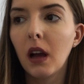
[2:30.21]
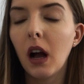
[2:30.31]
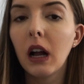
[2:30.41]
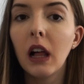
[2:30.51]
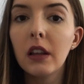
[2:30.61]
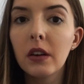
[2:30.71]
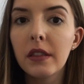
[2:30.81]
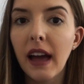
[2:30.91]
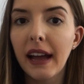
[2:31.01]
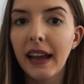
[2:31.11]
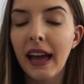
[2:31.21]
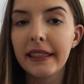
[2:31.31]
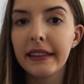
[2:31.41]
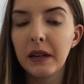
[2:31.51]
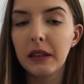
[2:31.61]
a color that
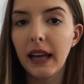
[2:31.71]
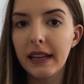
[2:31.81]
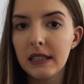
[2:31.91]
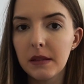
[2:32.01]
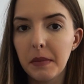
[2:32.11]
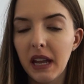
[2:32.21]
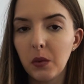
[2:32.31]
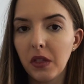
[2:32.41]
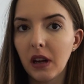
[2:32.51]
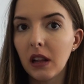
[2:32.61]
Kathleen Lights made with